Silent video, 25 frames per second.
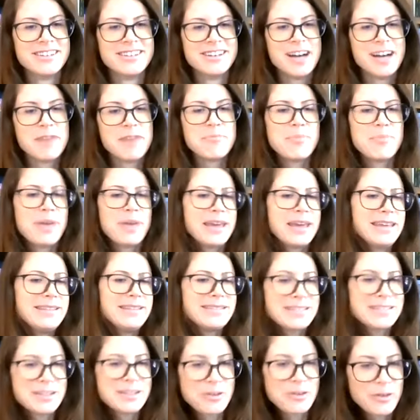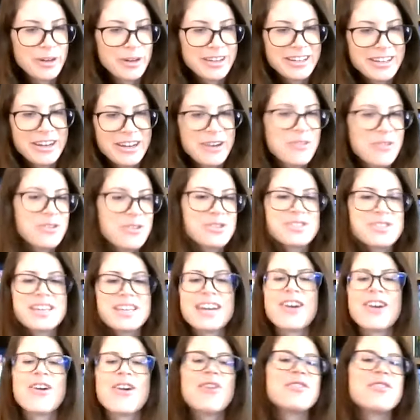I'm bathed in oil. There's
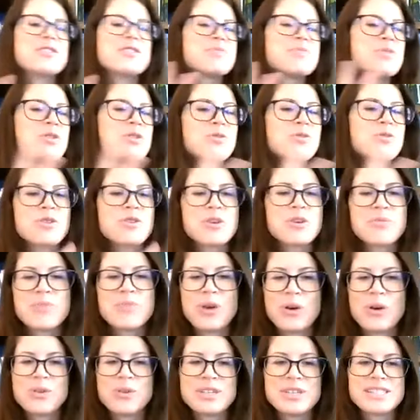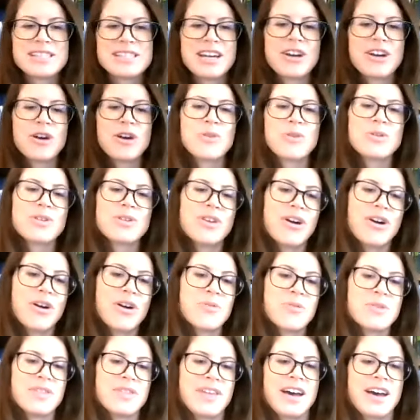like all these beautiful components that go along
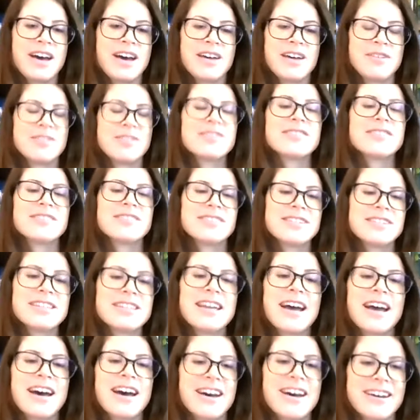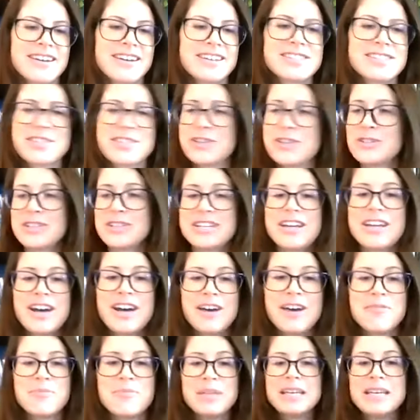with that. Yeah. It's certainly
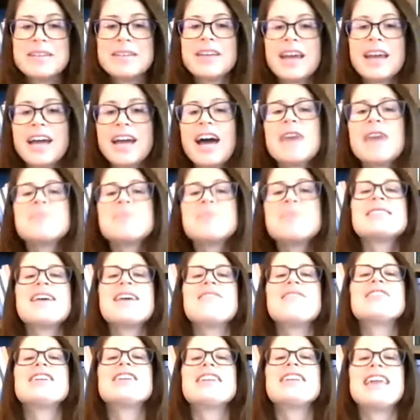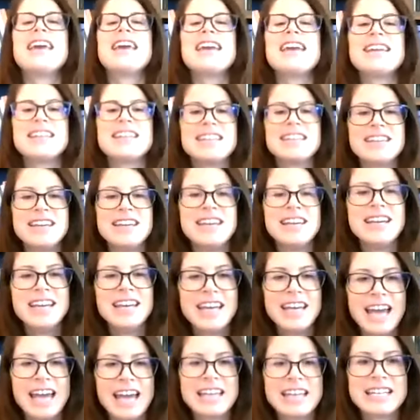not me like I'm 7 and 8
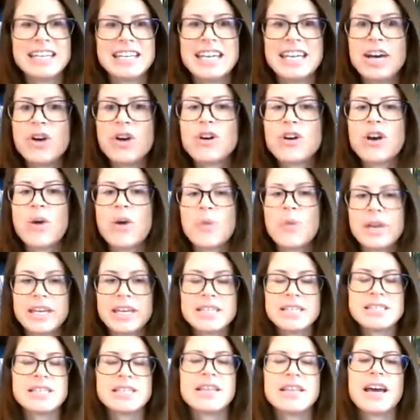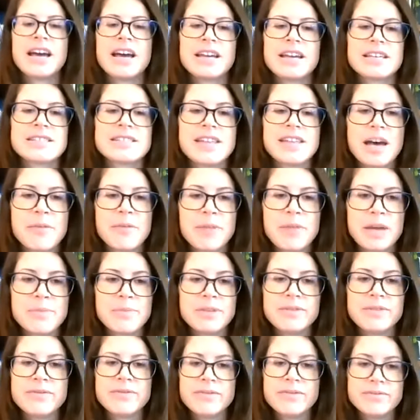and going into that, because that might
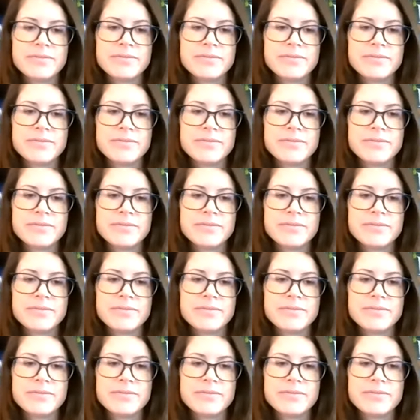be